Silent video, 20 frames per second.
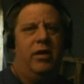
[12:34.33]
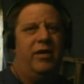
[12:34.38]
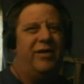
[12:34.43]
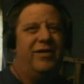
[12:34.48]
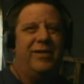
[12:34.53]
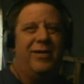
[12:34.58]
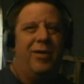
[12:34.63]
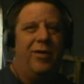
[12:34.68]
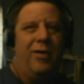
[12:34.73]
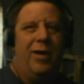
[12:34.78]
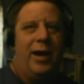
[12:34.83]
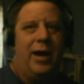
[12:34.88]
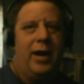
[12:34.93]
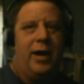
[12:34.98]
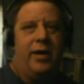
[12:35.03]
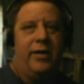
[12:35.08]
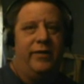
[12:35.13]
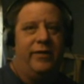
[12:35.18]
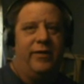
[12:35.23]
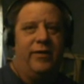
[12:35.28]
There's no
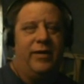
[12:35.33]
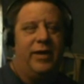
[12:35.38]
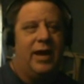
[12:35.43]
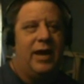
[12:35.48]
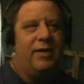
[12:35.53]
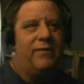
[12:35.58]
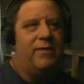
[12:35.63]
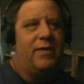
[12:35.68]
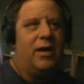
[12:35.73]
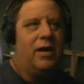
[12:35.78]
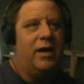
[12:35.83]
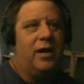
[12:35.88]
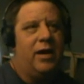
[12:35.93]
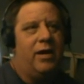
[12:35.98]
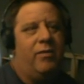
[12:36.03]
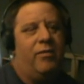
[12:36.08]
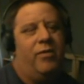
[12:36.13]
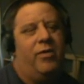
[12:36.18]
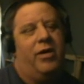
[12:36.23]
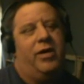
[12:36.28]
air, so a campfire
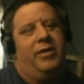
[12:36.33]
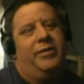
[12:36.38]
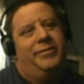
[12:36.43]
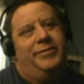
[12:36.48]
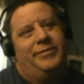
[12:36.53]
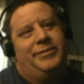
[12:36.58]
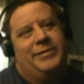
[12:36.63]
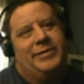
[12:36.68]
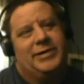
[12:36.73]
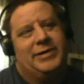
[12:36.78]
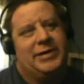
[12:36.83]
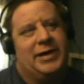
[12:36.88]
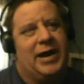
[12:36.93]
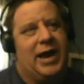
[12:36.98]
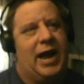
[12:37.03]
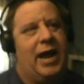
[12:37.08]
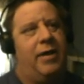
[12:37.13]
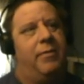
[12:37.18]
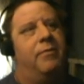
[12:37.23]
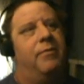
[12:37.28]
can't work. It's a
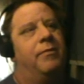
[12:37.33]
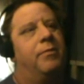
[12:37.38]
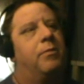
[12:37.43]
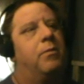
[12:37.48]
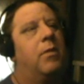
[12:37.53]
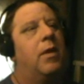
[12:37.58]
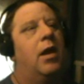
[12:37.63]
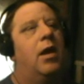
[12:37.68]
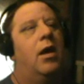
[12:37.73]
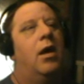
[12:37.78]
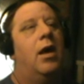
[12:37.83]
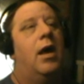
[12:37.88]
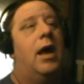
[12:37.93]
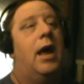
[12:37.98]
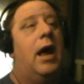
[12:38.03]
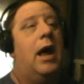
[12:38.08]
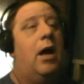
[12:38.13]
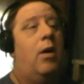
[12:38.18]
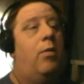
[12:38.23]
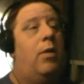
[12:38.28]
game.
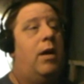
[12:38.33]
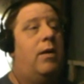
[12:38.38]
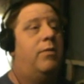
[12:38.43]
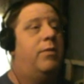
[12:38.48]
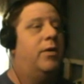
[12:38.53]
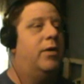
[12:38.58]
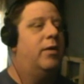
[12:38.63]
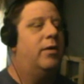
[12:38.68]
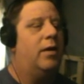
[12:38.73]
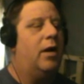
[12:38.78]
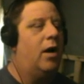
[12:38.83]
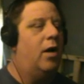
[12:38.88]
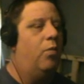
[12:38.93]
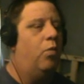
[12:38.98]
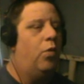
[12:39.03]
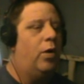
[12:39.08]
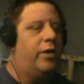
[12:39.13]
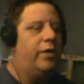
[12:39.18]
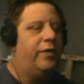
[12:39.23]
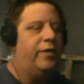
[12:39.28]
However,
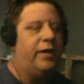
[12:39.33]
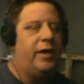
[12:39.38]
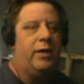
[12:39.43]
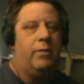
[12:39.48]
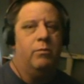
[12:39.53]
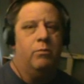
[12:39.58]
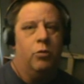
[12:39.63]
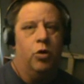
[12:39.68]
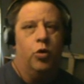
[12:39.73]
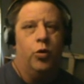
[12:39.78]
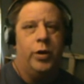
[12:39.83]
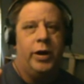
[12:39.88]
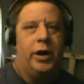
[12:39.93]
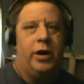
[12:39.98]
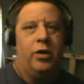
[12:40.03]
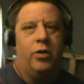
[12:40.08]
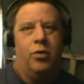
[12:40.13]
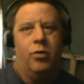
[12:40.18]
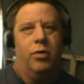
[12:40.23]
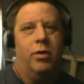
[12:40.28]
on one of the
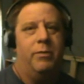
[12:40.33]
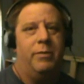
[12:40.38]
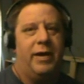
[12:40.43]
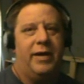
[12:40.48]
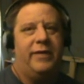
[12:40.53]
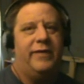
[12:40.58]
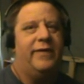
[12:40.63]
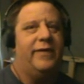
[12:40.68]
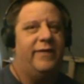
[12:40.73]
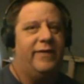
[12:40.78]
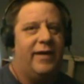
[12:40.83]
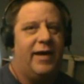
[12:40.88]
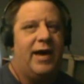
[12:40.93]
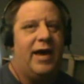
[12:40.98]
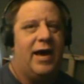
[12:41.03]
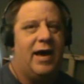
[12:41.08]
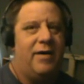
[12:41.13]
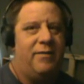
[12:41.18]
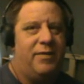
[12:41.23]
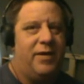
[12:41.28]
Marine Corps bases
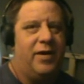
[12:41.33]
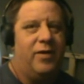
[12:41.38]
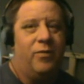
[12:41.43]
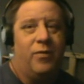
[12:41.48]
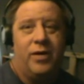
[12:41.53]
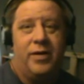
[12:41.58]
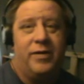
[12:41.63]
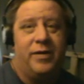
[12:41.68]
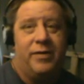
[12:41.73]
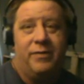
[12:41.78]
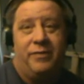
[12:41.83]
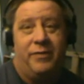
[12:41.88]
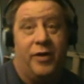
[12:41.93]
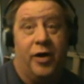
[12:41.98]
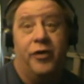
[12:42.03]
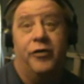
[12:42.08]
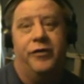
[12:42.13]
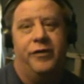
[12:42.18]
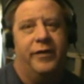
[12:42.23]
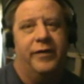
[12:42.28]
they have here, one of the
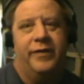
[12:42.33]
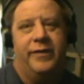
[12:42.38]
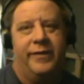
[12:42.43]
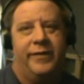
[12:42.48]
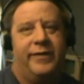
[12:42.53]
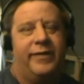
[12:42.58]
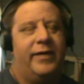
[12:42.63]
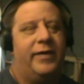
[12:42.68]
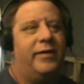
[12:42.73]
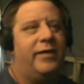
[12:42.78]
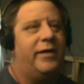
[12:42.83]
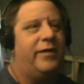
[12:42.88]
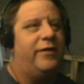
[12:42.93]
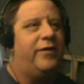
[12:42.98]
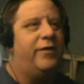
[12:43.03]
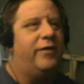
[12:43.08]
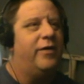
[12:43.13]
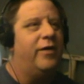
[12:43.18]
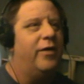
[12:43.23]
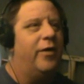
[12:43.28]
dungeons
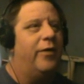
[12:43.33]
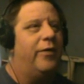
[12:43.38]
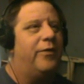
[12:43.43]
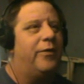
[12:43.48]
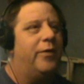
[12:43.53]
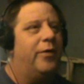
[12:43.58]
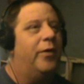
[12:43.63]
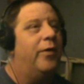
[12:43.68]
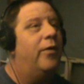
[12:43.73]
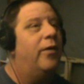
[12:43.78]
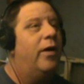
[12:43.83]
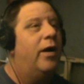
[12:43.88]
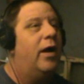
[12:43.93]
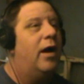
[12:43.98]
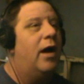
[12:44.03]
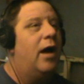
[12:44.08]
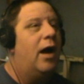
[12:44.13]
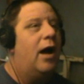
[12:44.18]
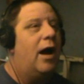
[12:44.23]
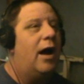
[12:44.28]
that you can go through,
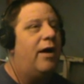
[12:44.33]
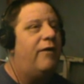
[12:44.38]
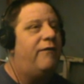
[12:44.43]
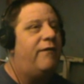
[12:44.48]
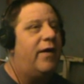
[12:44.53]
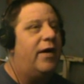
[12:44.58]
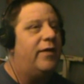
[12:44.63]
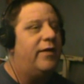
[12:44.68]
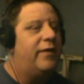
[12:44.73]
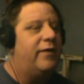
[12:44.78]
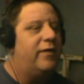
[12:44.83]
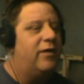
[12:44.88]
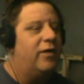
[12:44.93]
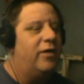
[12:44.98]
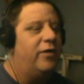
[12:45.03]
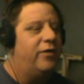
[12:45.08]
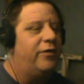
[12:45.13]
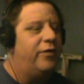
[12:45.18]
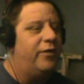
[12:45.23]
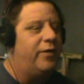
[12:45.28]
I found this
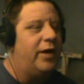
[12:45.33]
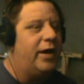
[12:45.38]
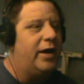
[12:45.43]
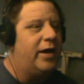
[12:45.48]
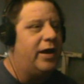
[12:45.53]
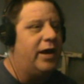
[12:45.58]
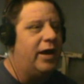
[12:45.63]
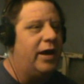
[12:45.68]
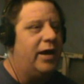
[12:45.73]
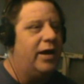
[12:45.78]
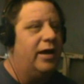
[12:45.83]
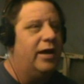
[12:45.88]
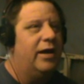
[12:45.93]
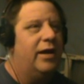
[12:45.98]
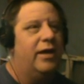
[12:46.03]
little doohickey.